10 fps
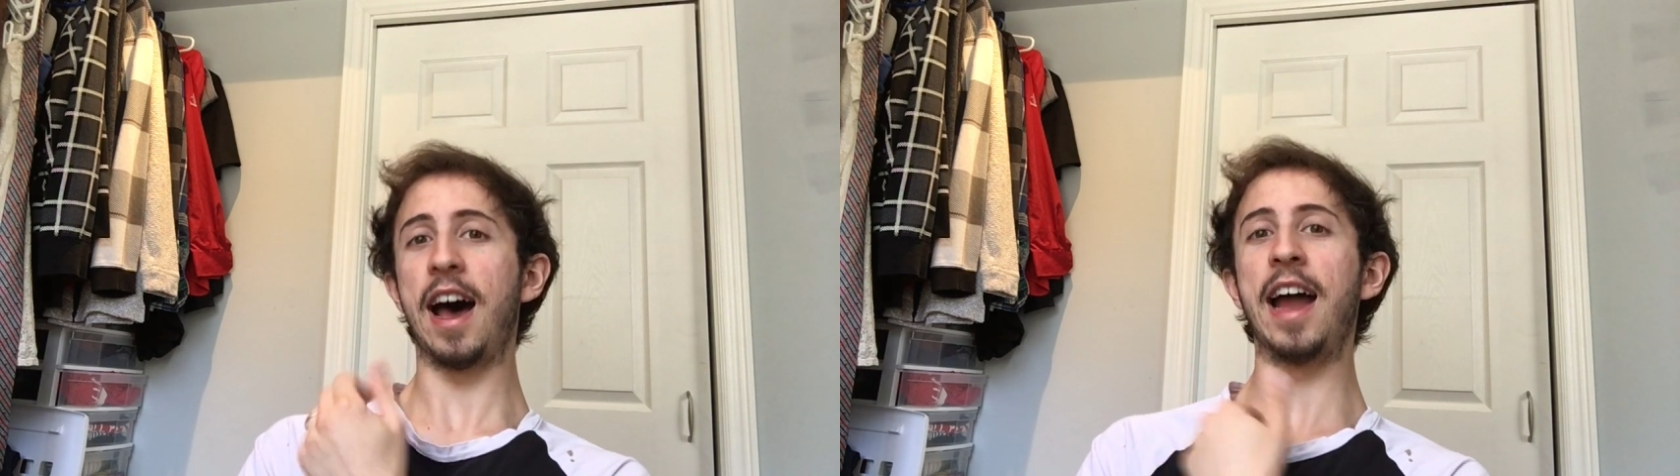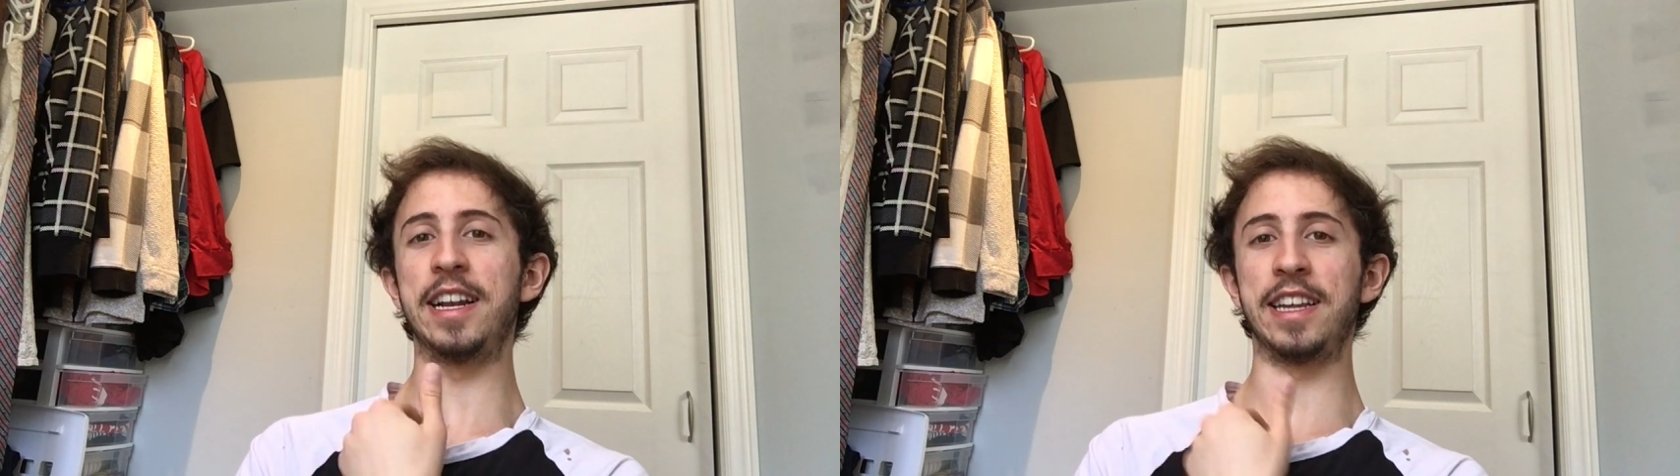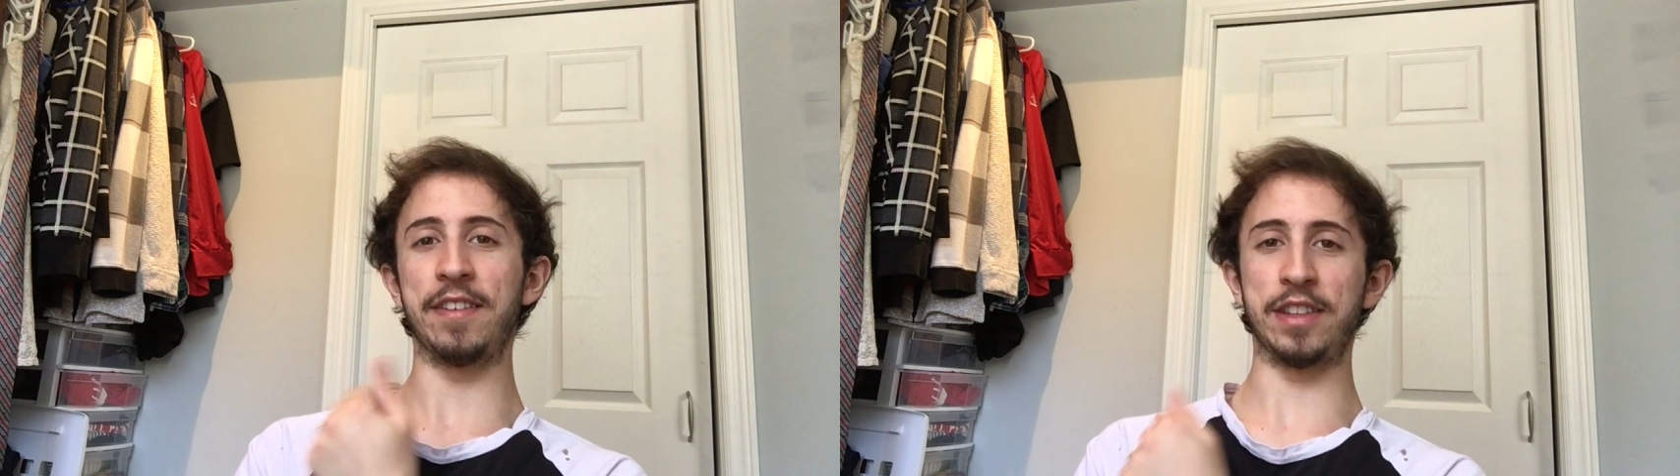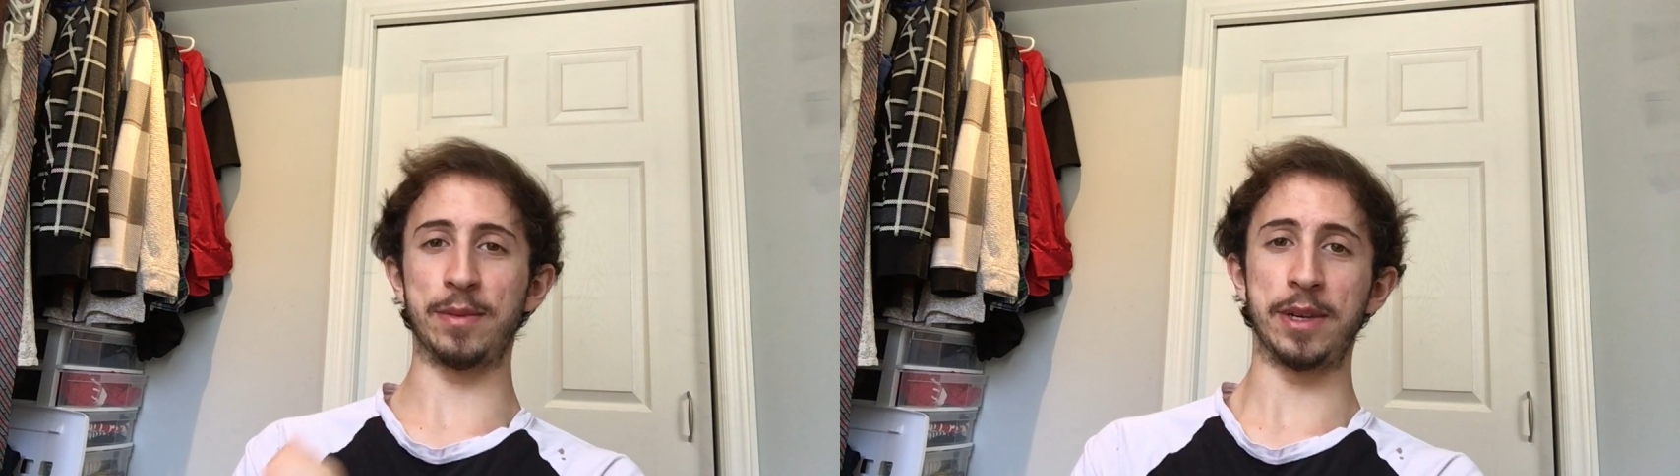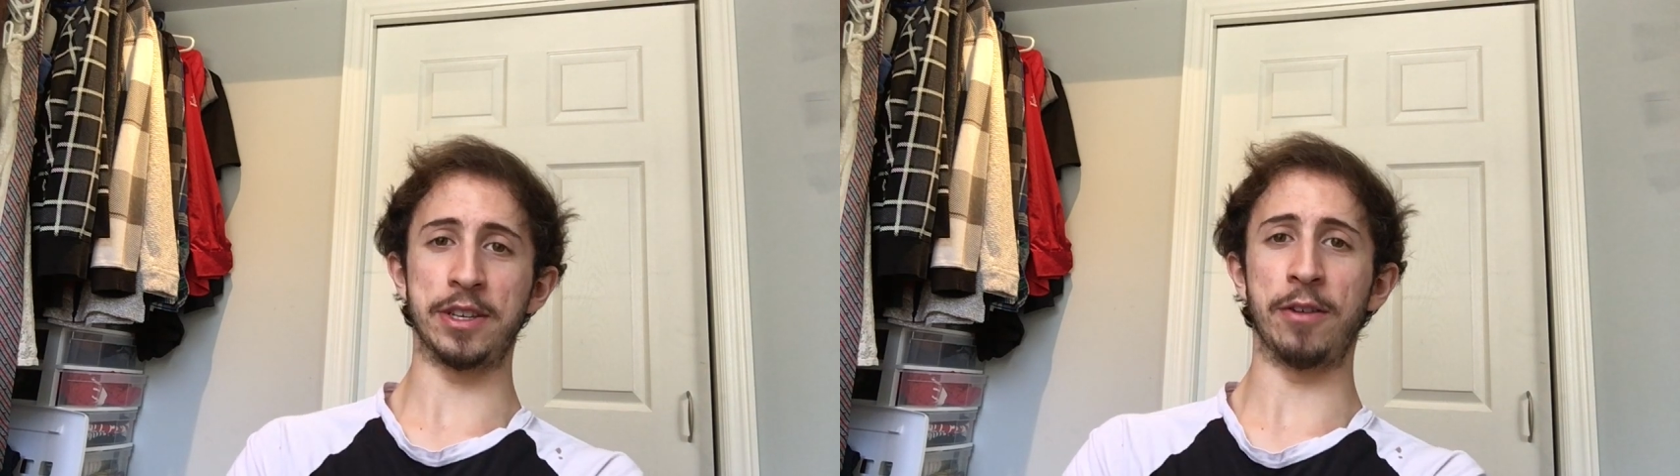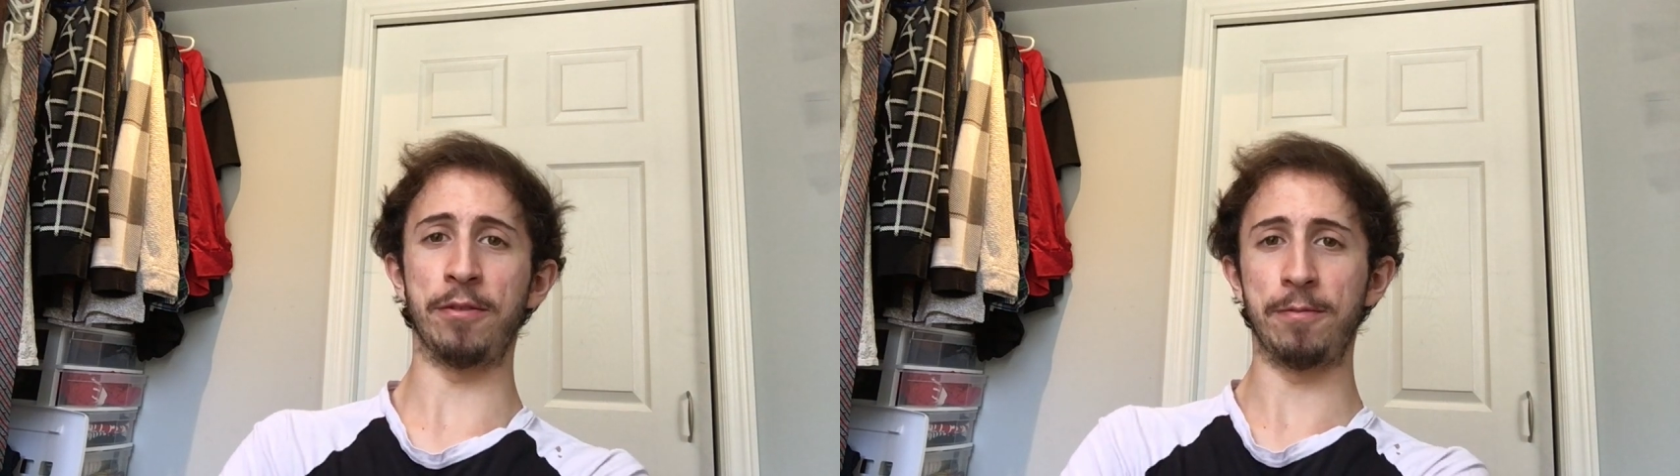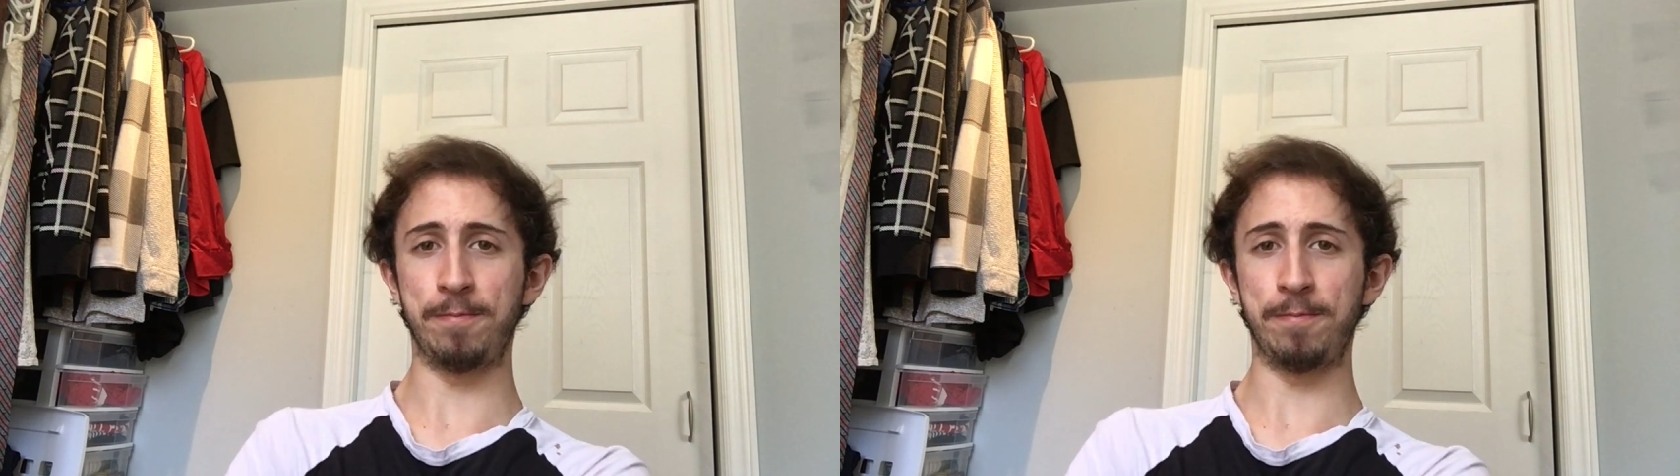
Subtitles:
I didn't give it to myself.